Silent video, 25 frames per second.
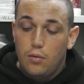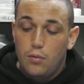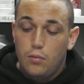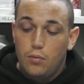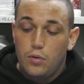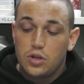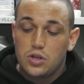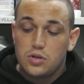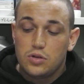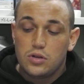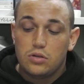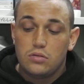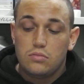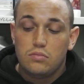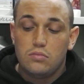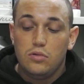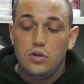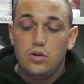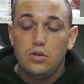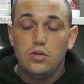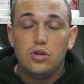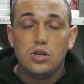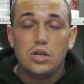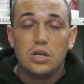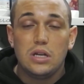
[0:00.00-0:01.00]
which
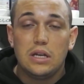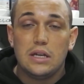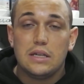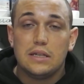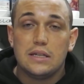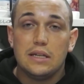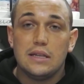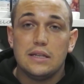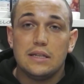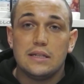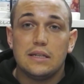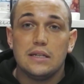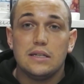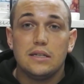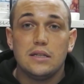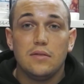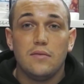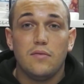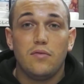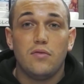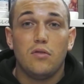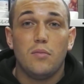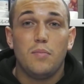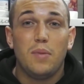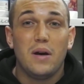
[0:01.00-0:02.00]
usually is in the
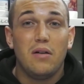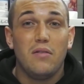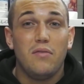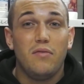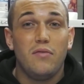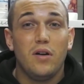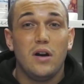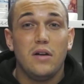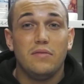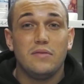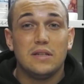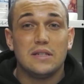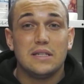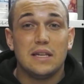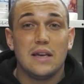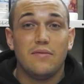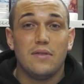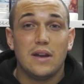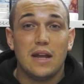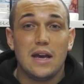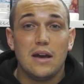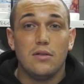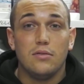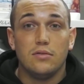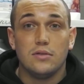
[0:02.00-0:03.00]
system for about 5 to
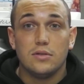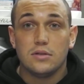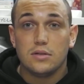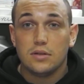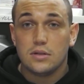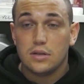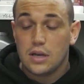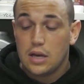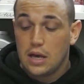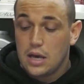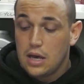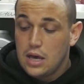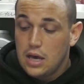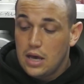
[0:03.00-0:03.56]
7 hours.